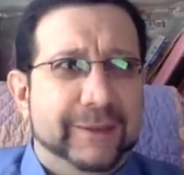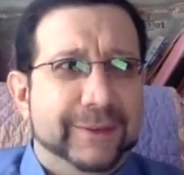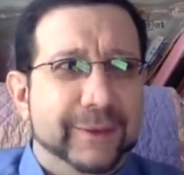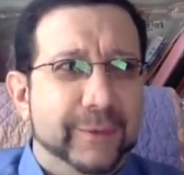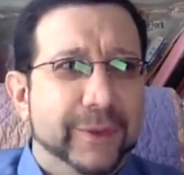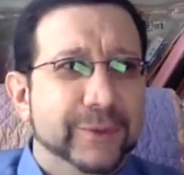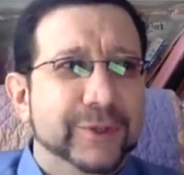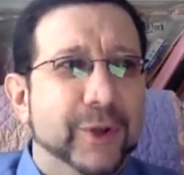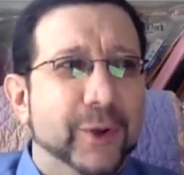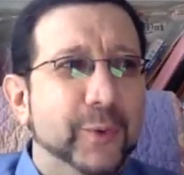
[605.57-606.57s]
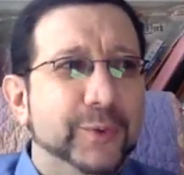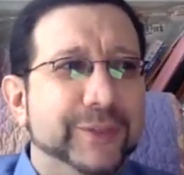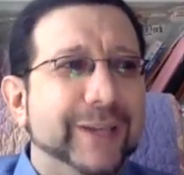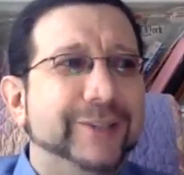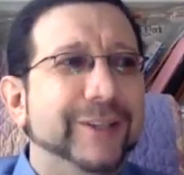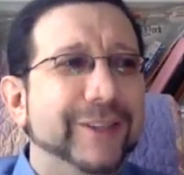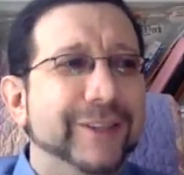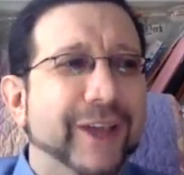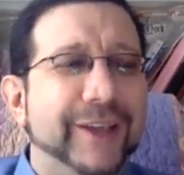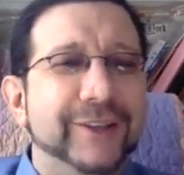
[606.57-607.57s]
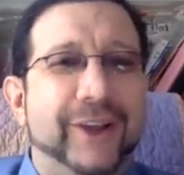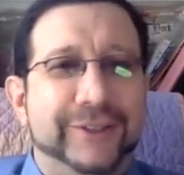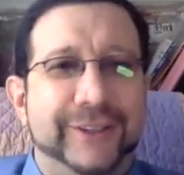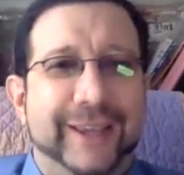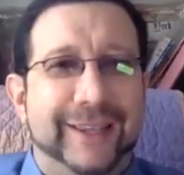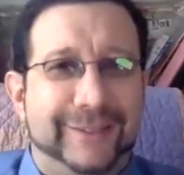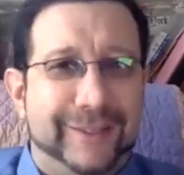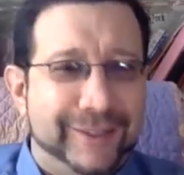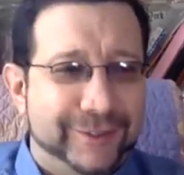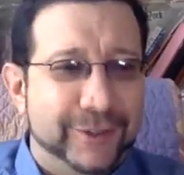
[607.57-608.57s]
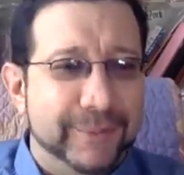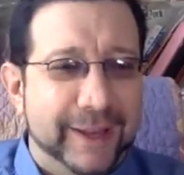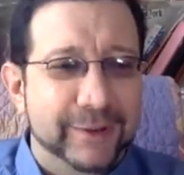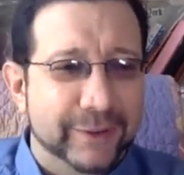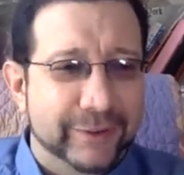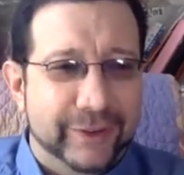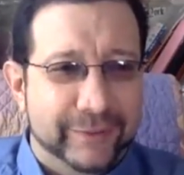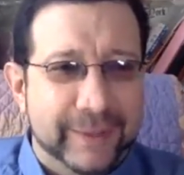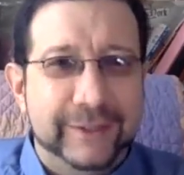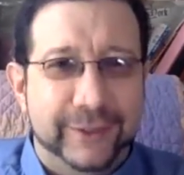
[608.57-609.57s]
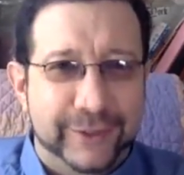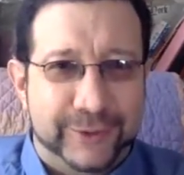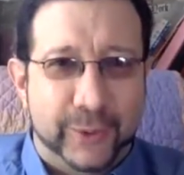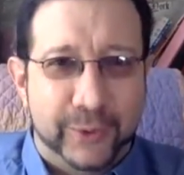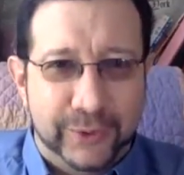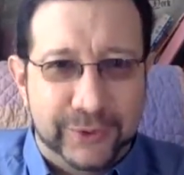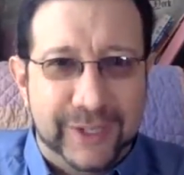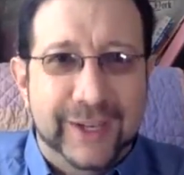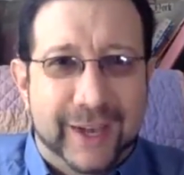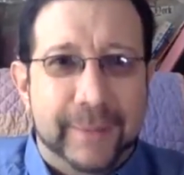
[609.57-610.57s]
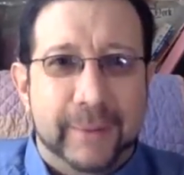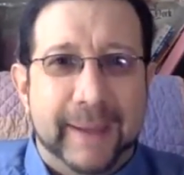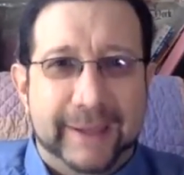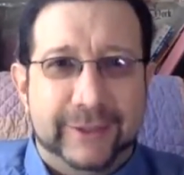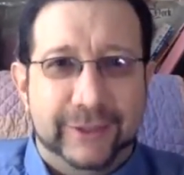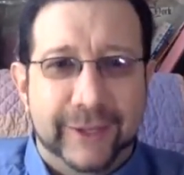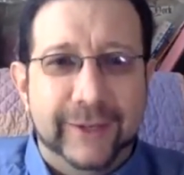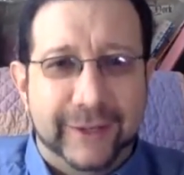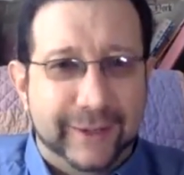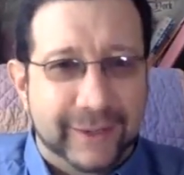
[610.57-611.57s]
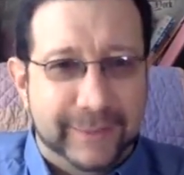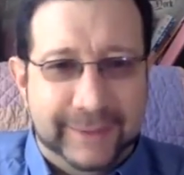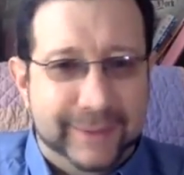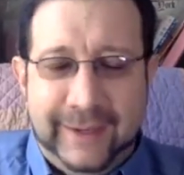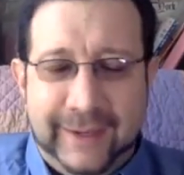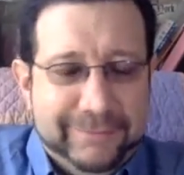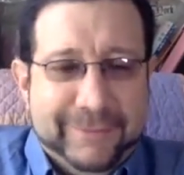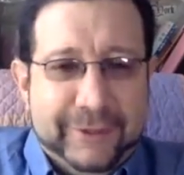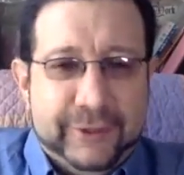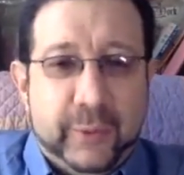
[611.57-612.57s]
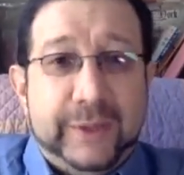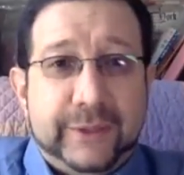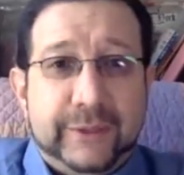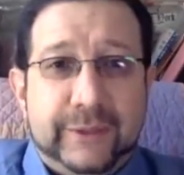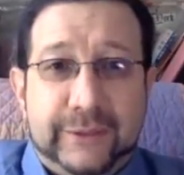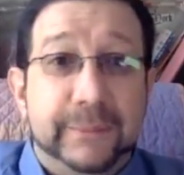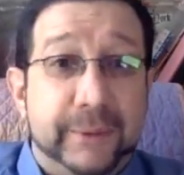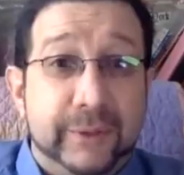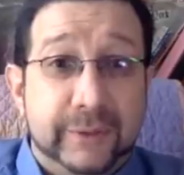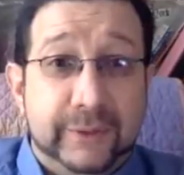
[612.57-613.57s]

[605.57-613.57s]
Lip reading: there was no section in the Diagnostic and Statistical Manual of Mental Disorders about masculinity. I mean, there just wasn't. Simple.